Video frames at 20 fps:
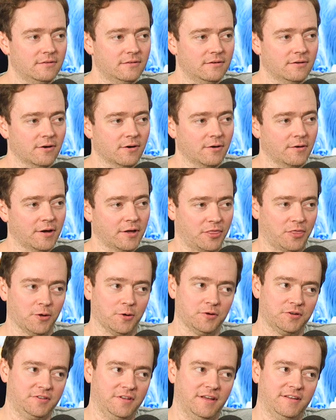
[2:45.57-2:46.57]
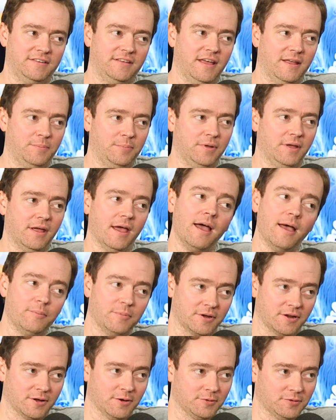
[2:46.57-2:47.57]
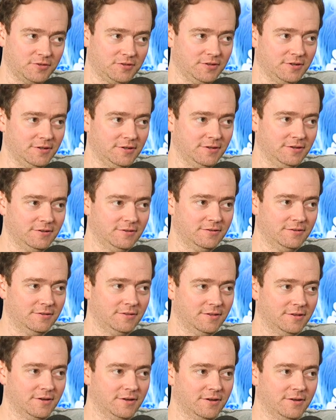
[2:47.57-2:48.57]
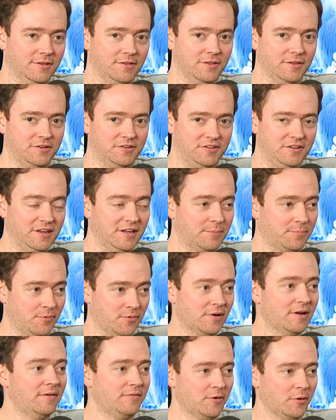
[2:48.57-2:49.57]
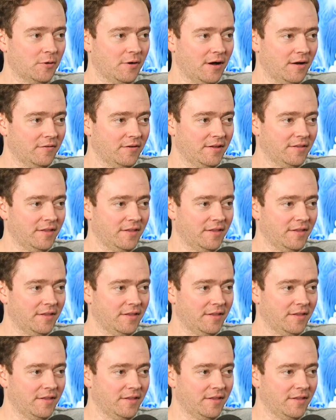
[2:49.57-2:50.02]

or like Thursday 10 p.m. and go see the sneak preview of it.